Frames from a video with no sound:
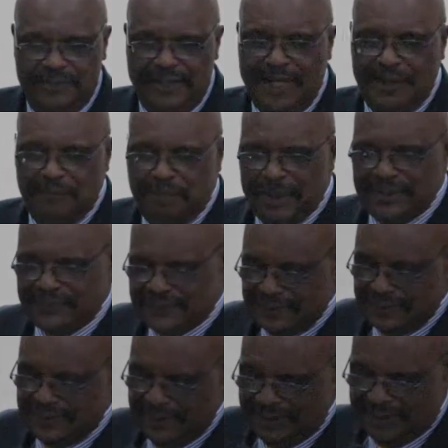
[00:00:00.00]
young
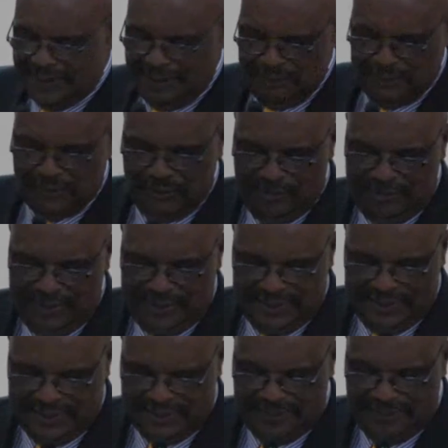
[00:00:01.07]
pastors, they come to me,
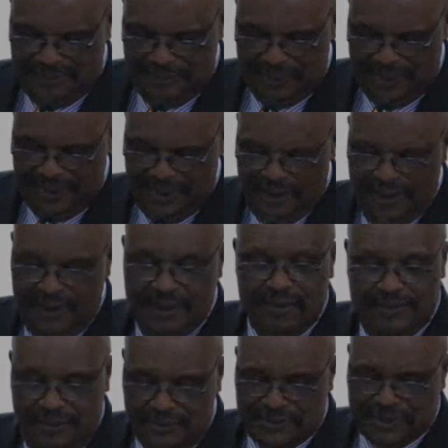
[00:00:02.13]
they say,
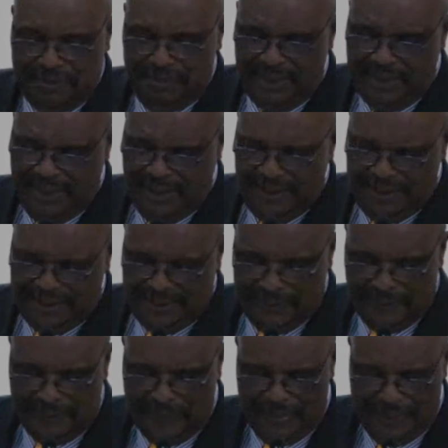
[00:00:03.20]
Dr. Muganda,
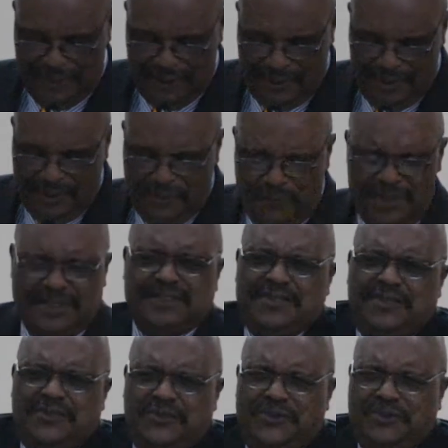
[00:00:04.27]
what
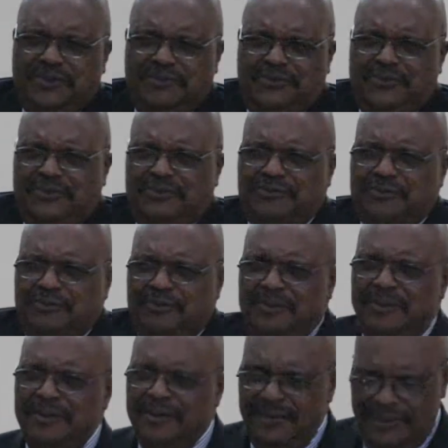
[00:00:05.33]
did you do to
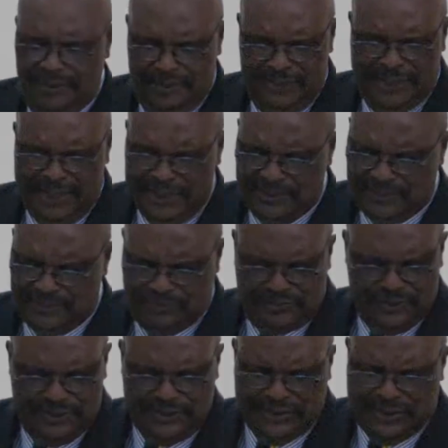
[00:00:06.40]
get
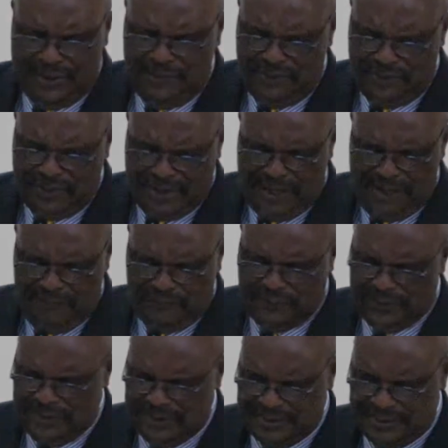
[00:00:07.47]
to the general
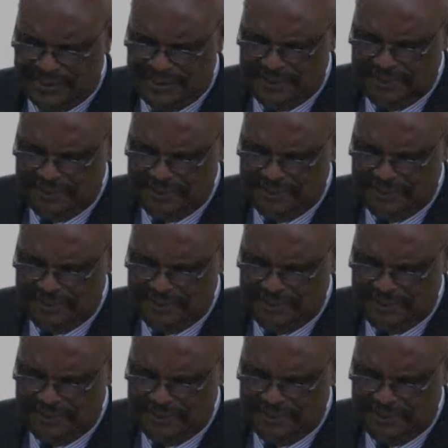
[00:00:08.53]
conference?